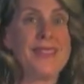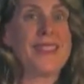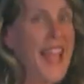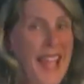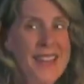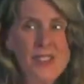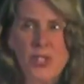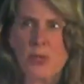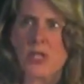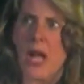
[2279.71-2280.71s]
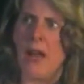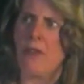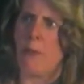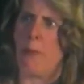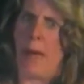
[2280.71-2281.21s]
then she was kind
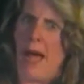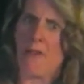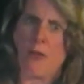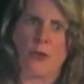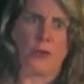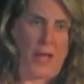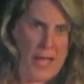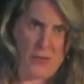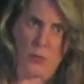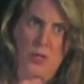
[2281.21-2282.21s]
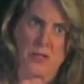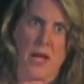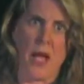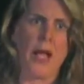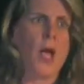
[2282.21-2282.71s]
of baffled, as was
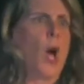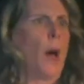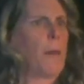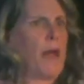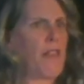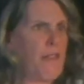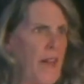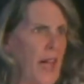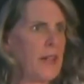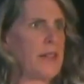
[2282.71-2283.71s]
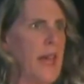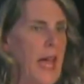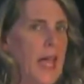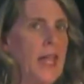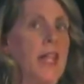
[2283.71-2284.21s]
I, by the fact
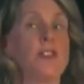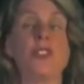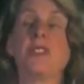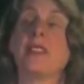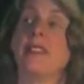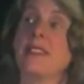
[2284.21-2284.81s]
that, and she said